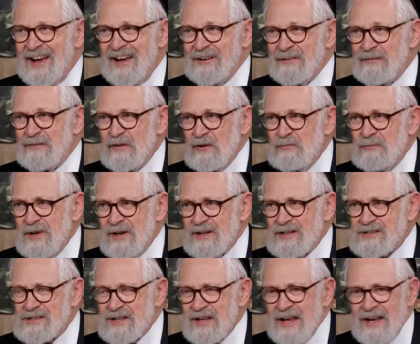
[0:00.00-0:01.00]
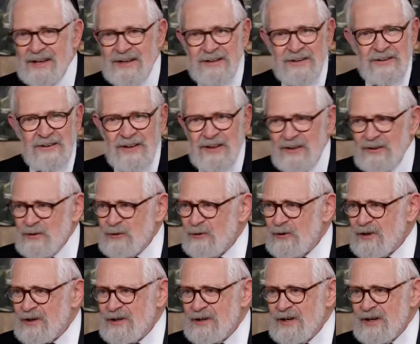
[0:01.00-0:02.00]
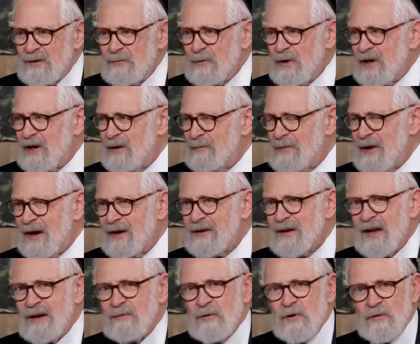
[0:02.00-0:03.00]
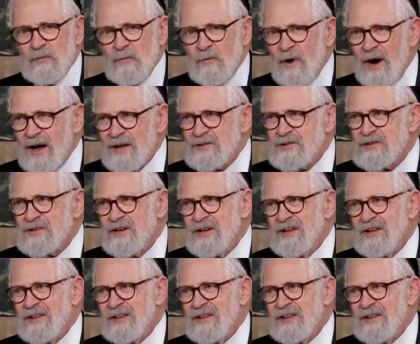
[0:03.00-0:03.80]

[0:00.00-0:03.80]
And a few minutes later, you all clear, we come out and we watch